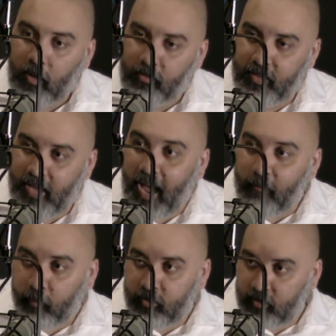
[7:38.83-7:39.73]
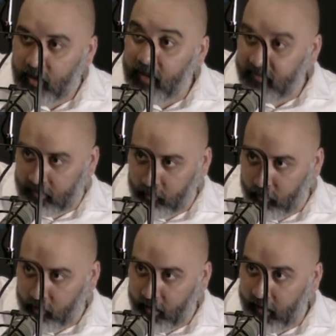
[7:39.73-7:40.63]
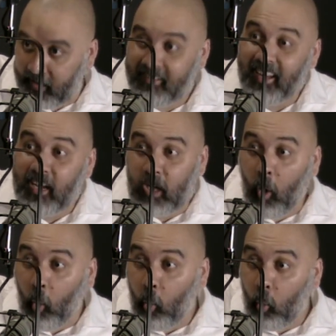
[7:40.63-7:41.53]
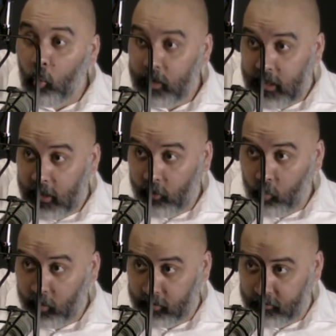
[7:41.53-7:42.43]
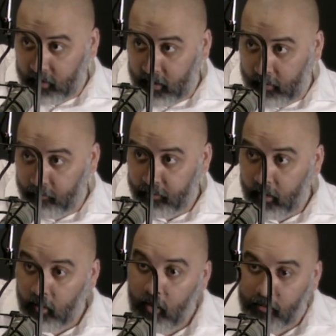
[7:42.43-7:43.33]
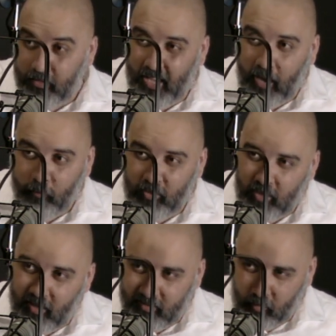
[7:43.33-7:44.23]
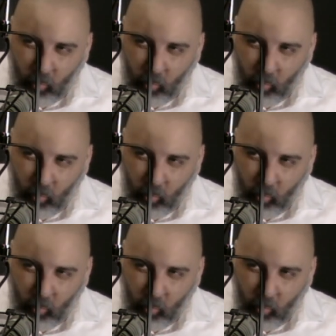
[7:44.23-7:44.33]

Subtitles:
the average customer, okay, let's say in a whole year worth of time, the average customer,